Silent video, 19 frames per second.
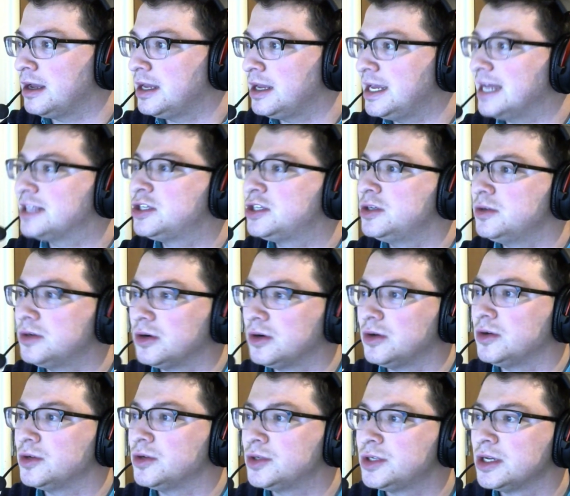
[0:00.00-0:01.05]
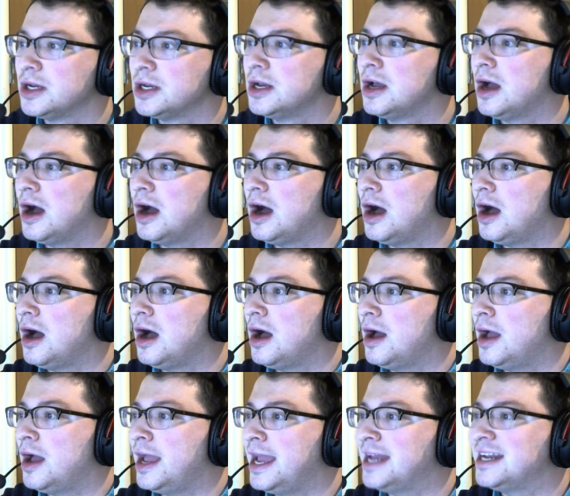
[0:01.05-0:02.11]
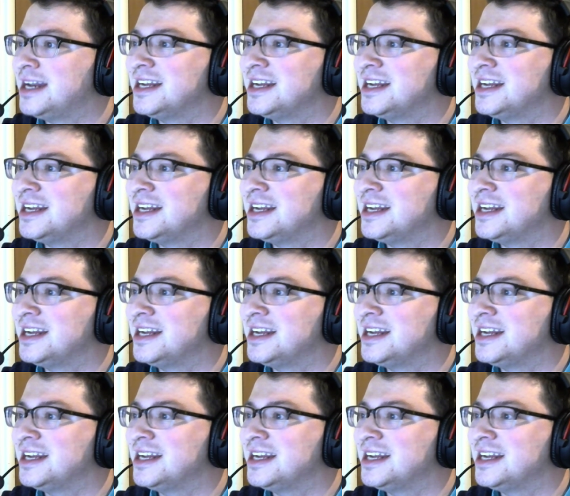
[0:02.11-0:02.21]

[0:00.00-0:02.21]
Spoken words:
He had 2 goals and